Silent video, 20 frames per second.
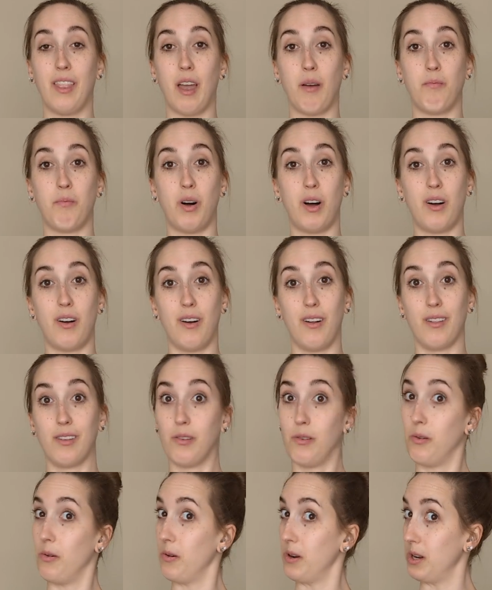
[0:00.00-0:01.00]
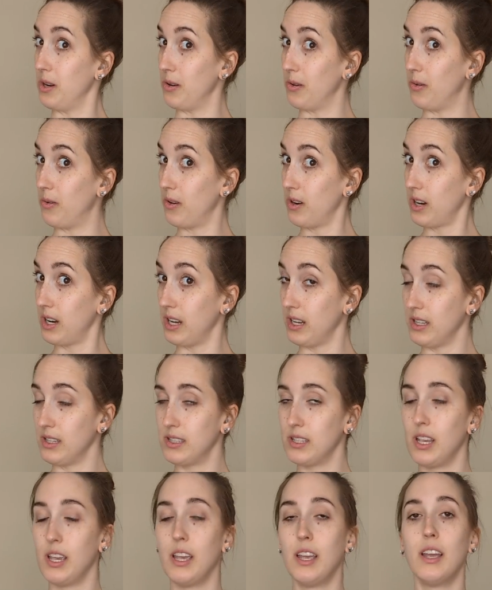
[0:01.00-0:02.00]
that ball or your
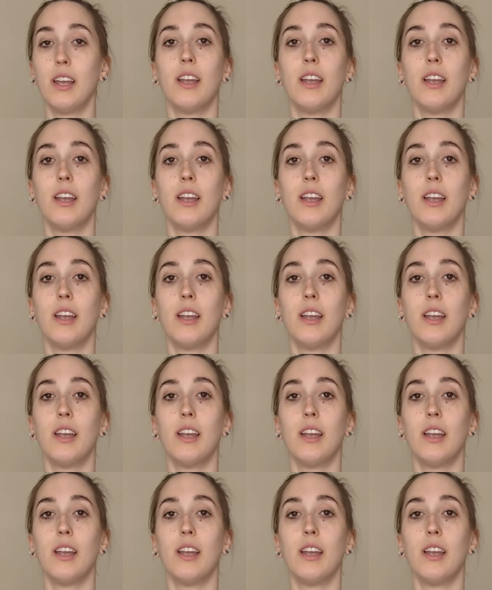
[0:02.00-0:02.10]
organs